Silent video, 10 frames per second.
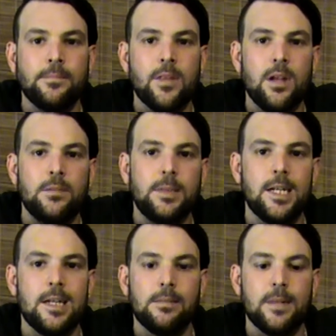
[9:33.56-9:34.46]

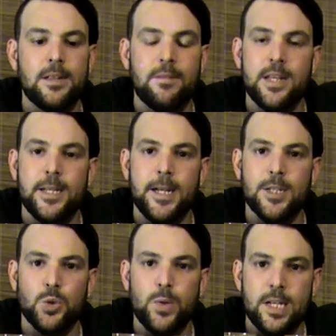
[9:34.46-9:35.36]
It's definitely a
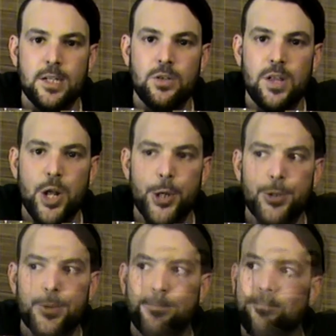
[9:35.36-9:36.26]
sweetness on the
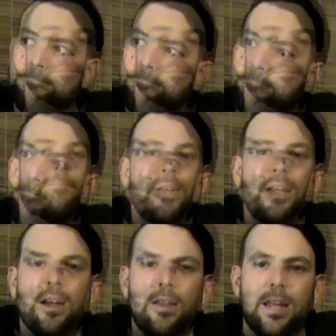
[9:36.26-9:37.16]
nose. You
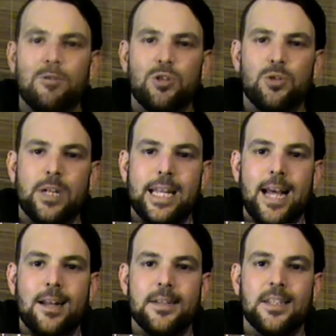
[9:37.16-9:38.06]
know, that sort of
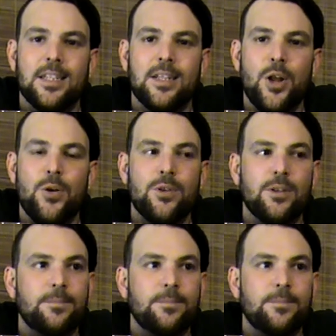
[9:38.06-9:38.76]
galaxy note